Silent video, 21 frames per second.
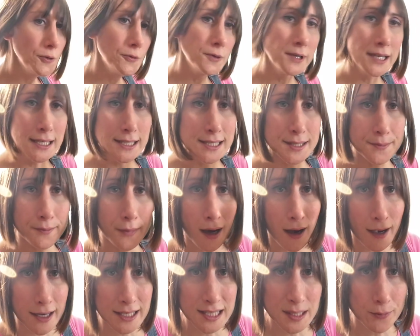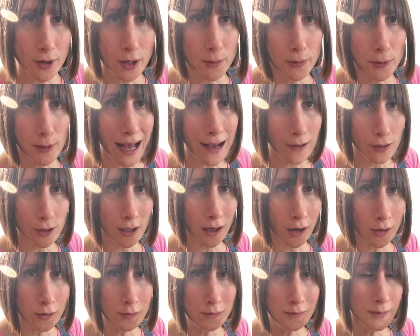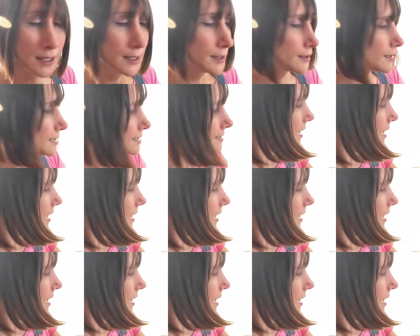will need some isopropyl alcohol. This